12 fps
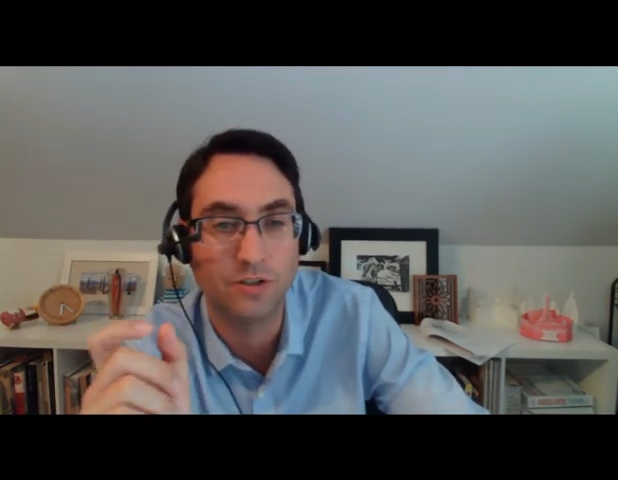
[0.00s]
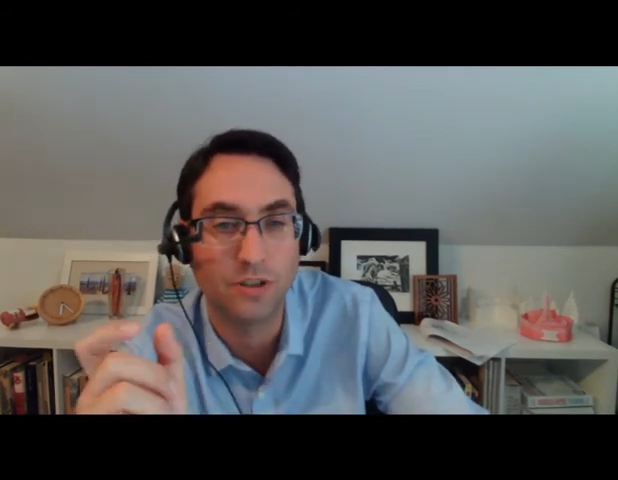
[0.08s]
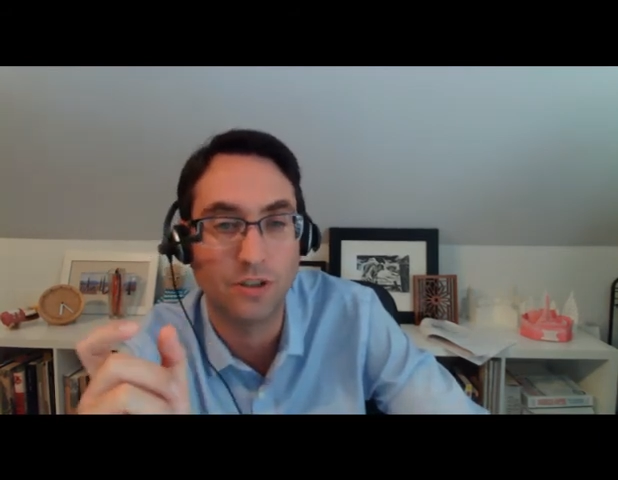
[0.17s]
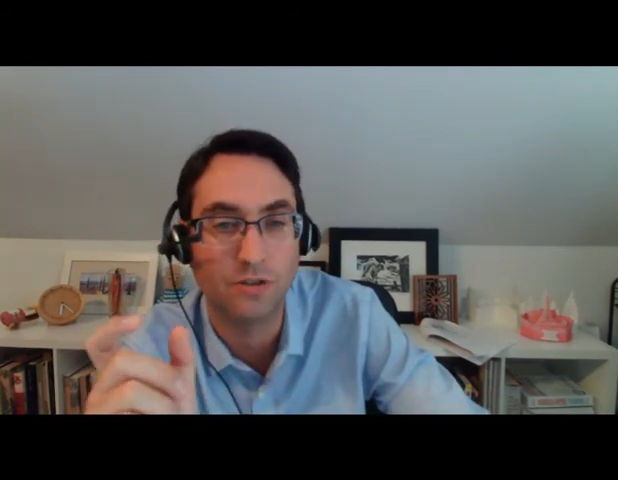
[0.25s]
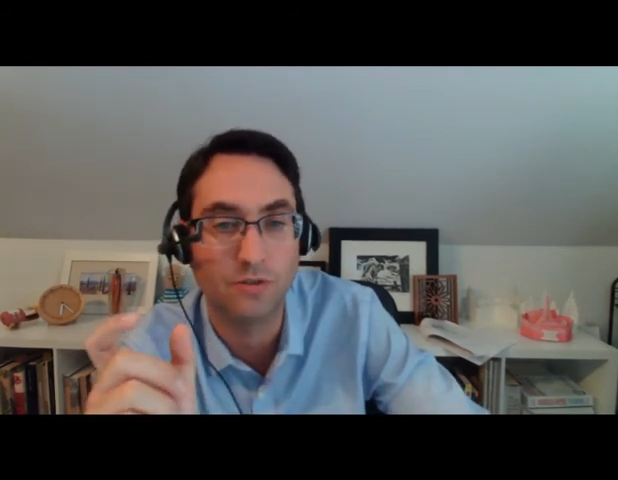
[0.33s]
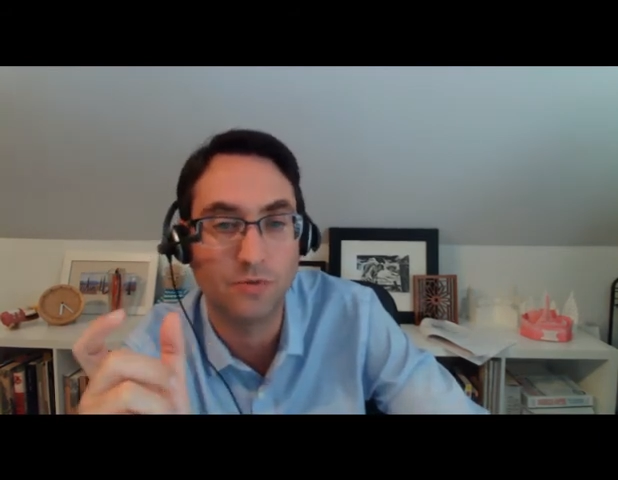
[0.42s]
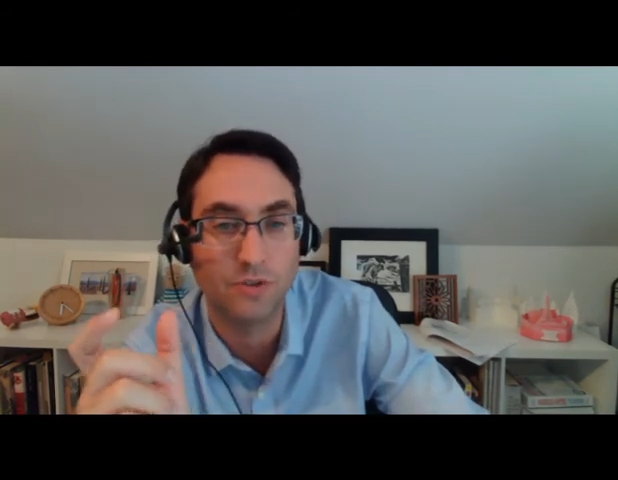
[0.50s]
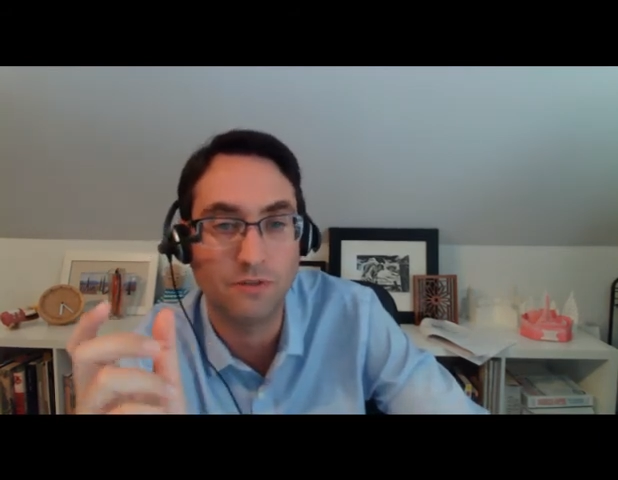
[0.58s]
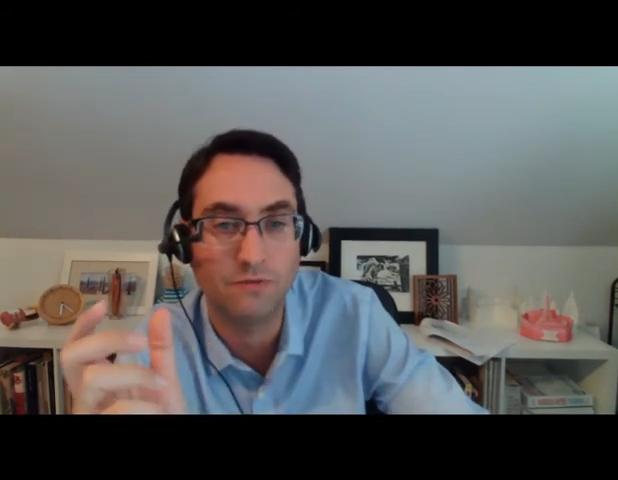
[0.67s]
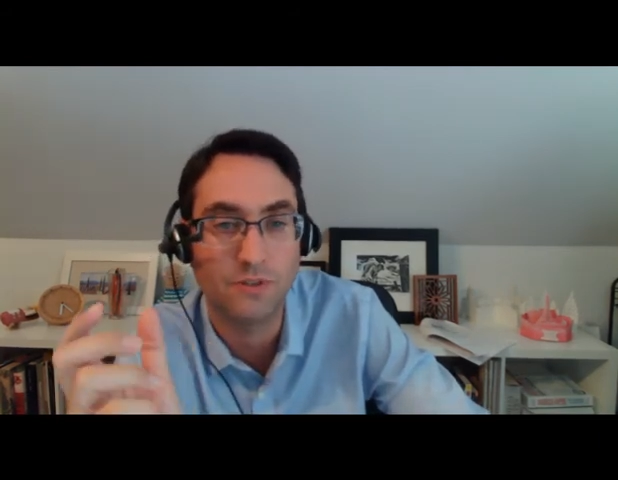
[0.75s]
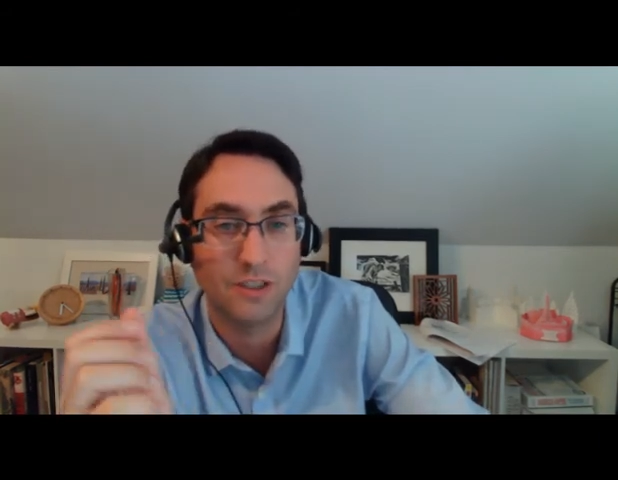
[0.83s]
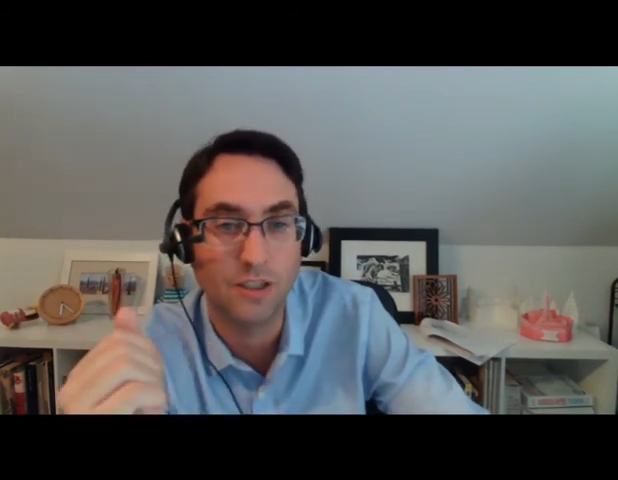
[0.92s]
So
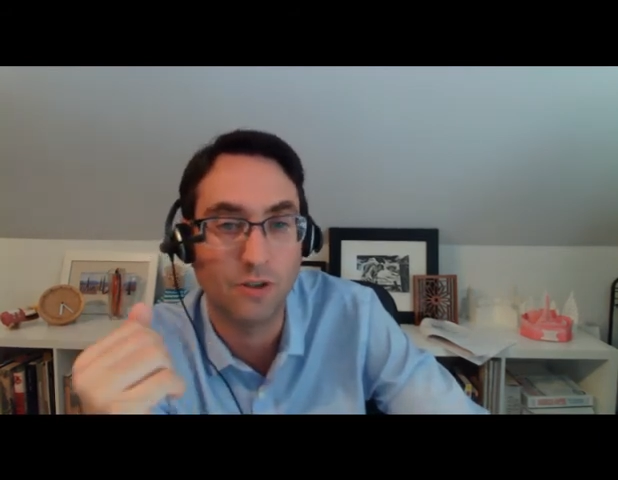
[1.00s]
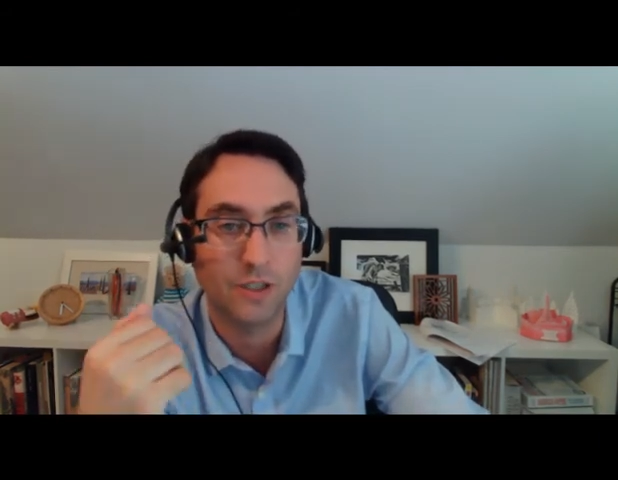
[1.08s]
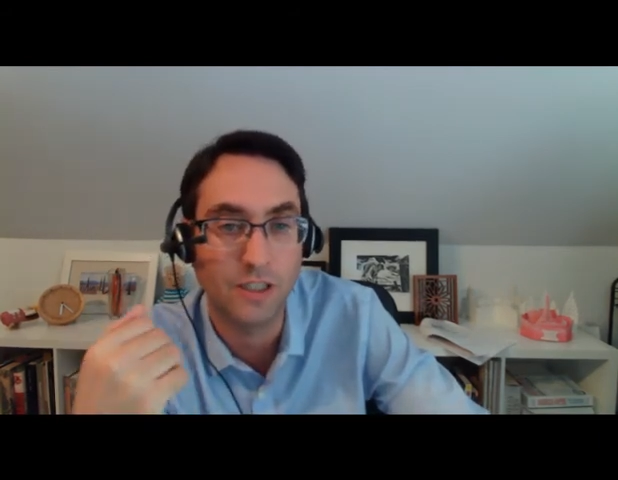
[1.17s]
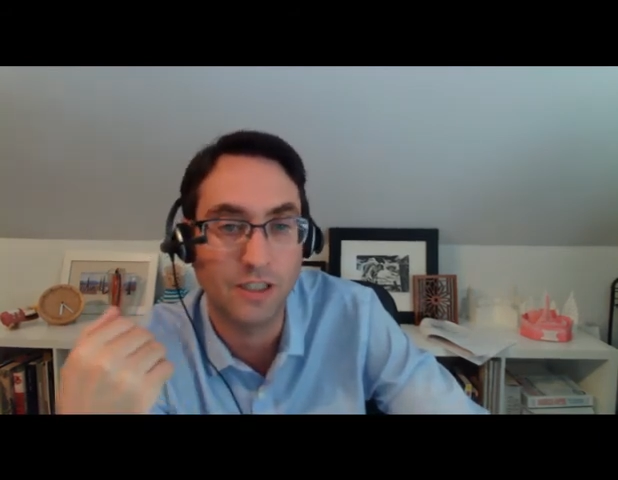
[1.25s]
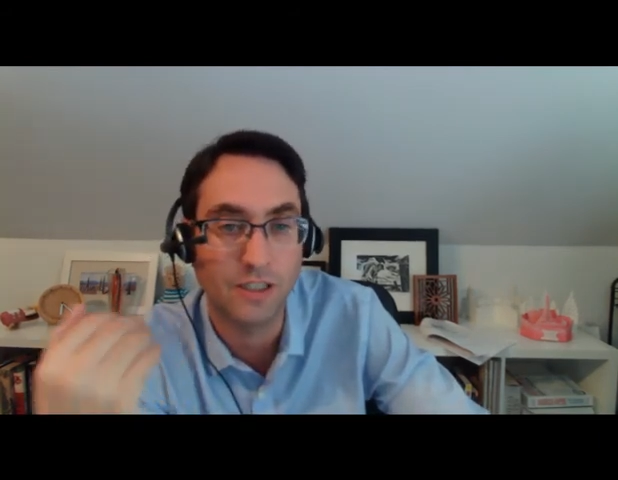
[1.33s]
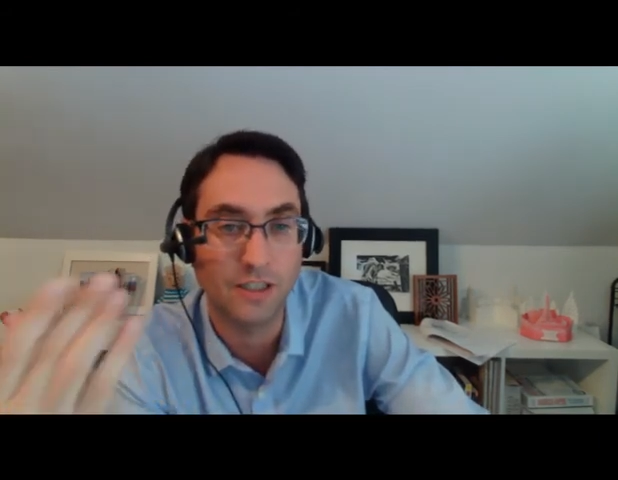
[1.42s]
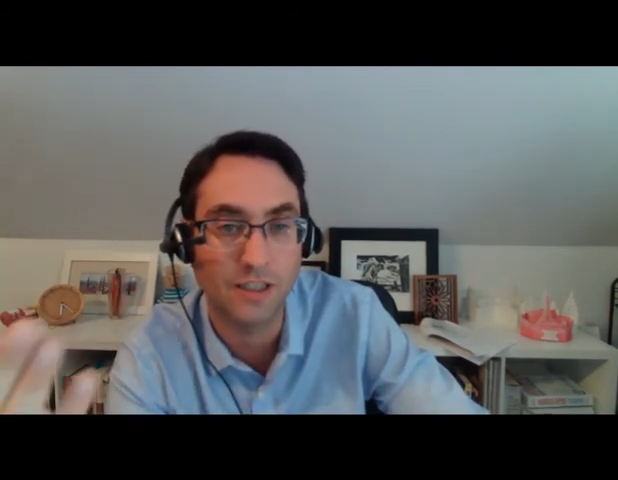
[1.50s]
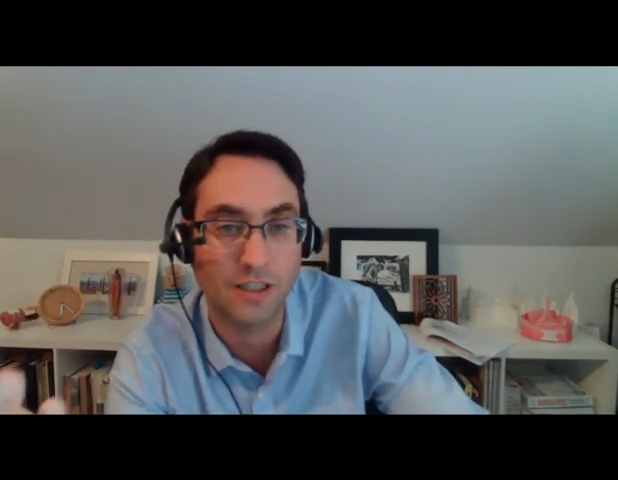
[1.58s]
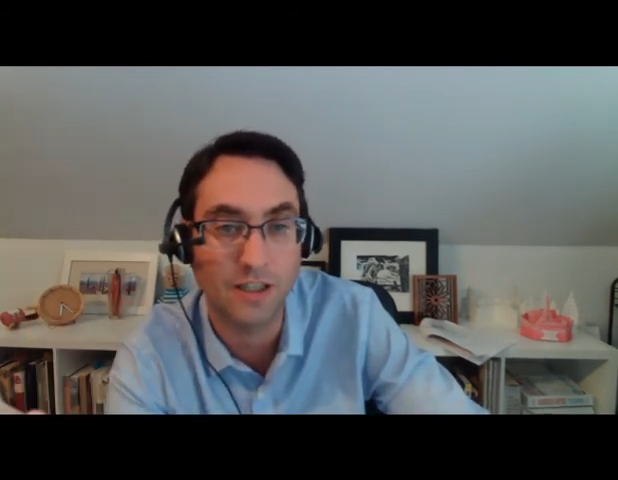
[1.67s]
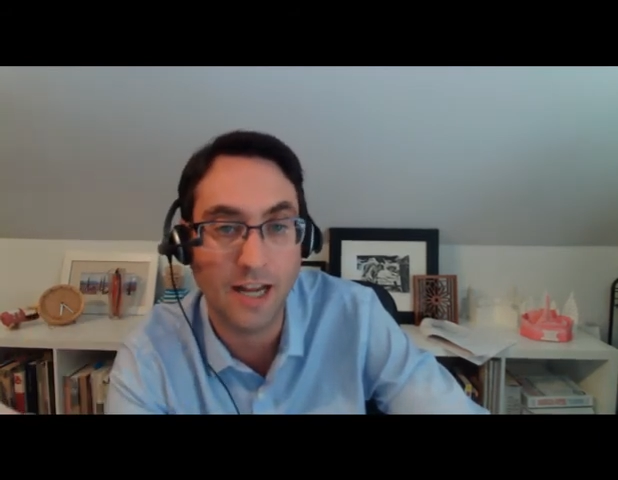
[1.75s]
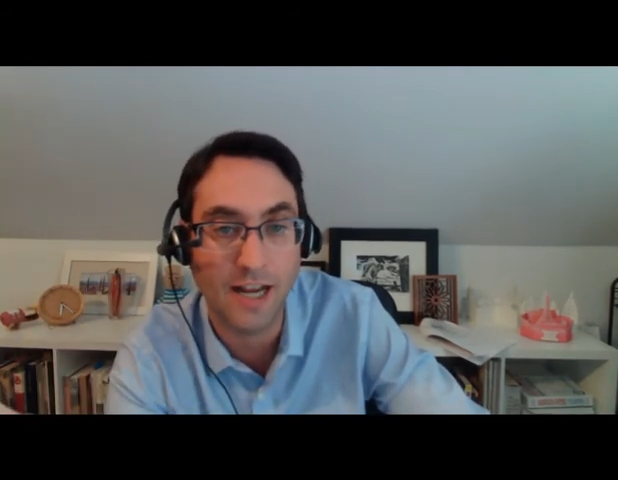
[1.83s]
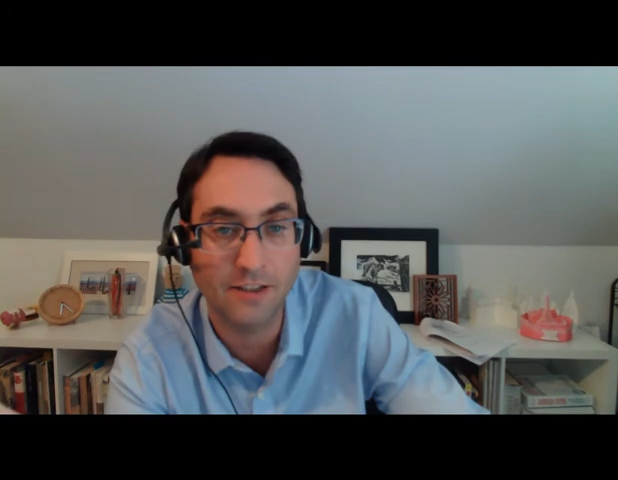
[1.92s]
in a
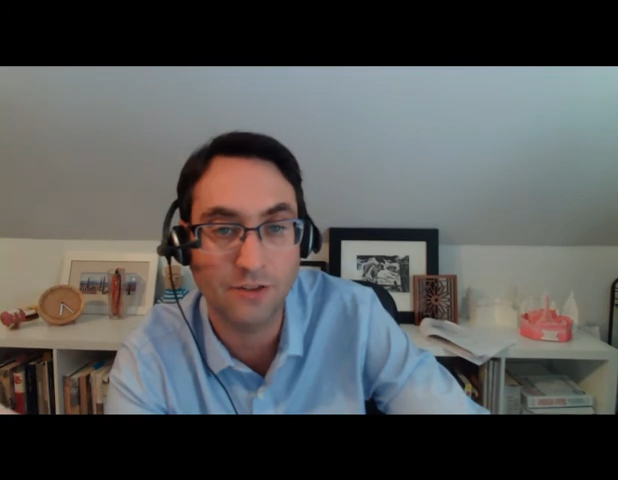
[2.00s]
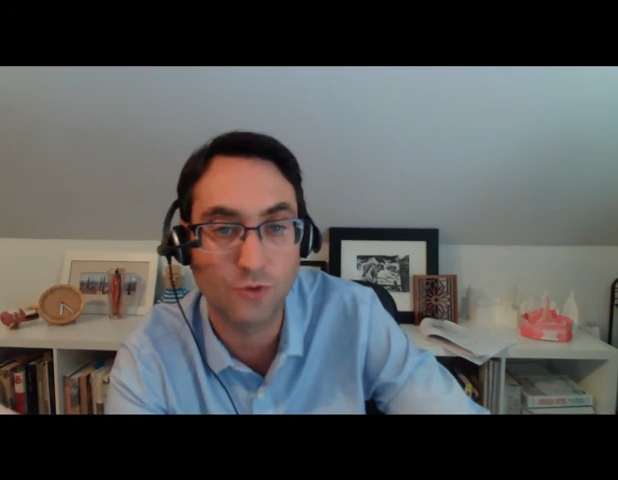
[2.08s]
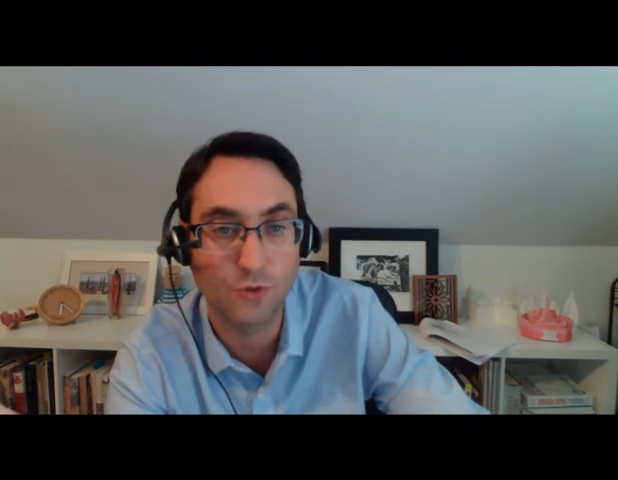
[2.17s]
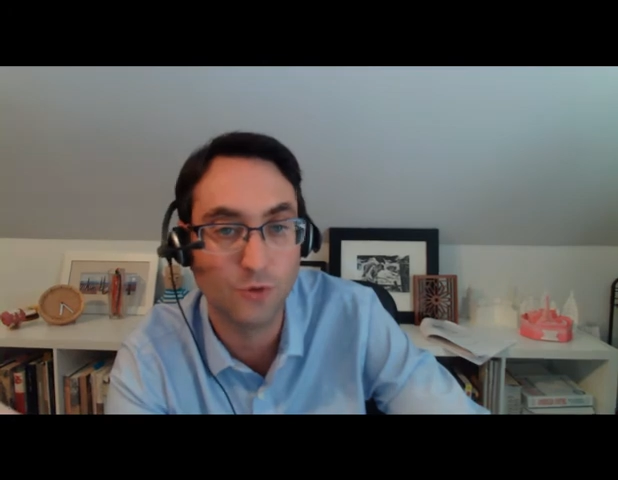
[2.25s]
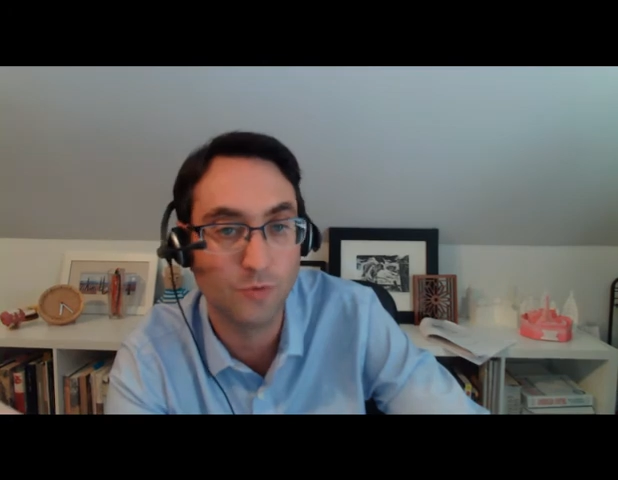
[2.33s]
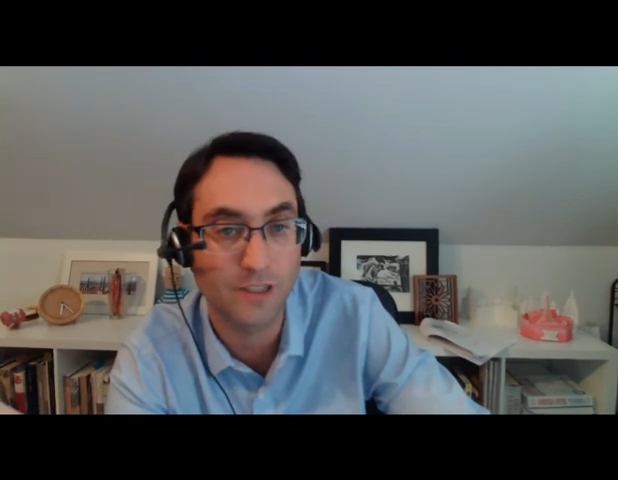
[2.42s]
classroom